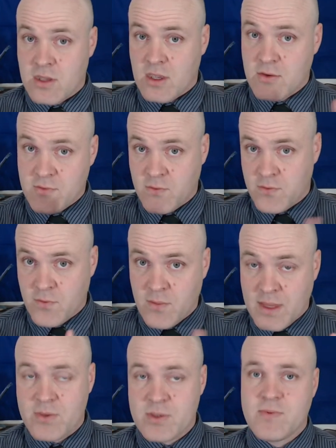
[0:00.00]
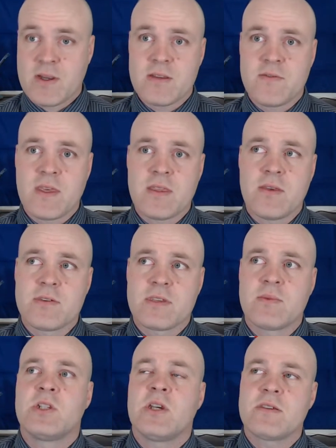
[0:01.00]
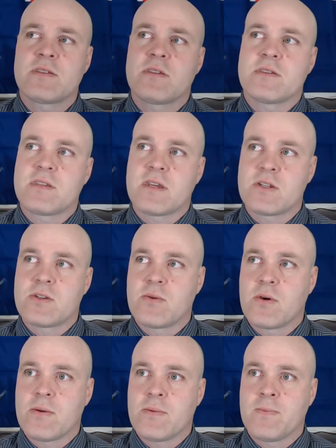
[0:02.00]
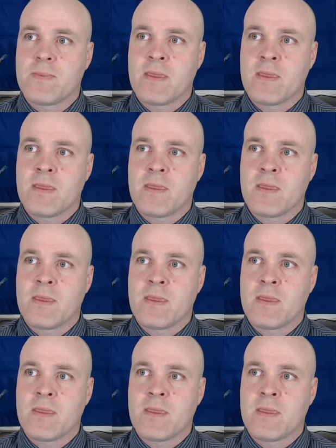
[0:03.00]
I could, from that perspective, that there was some injustice done to her.